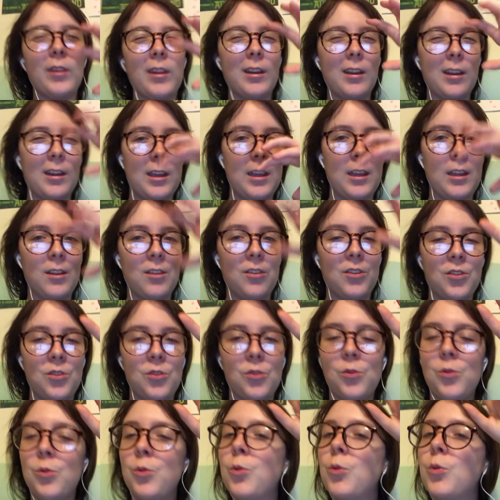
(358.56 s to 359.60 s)
the need
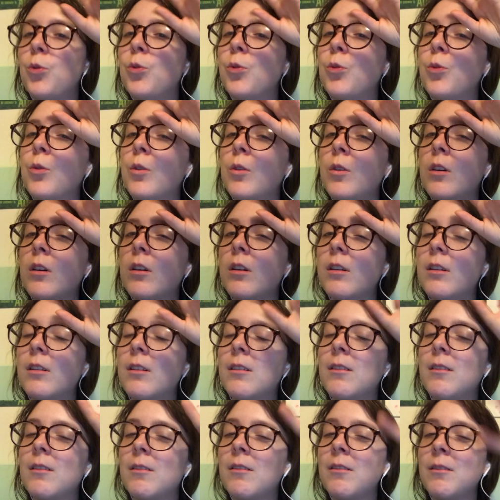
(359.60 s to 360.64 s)
to
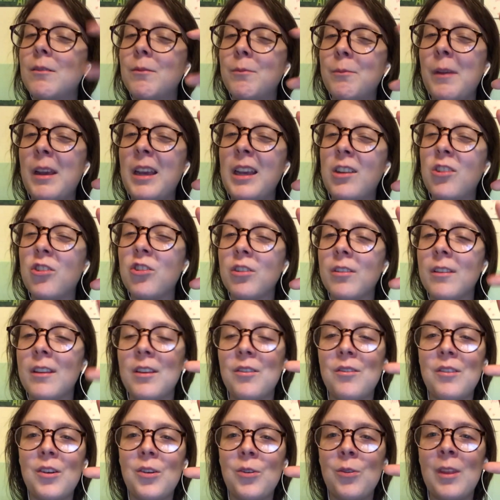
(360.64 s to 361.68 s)
make sure that
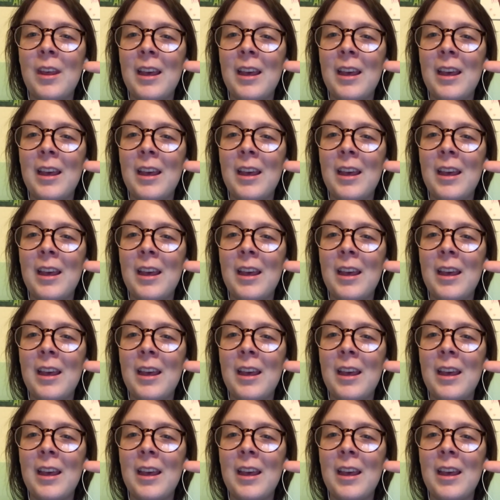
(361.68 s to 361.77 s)
you know